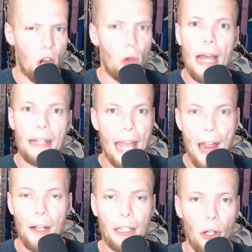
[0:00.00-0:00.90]
I don't like the
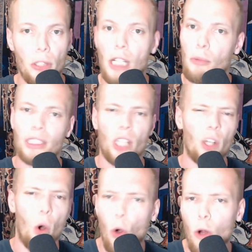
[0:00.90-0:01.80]
errant throws, like we saw
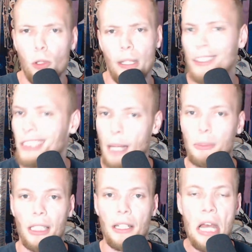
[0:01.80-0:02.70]
the horrible
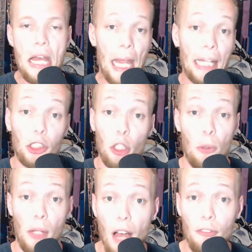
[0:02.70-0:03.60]
interception in a
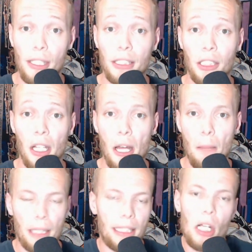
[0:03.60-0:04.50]
triple coverage,
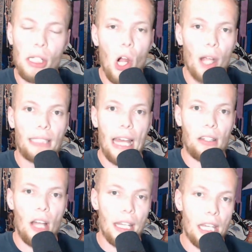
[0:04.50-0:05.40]
but Derek Carr is athletic.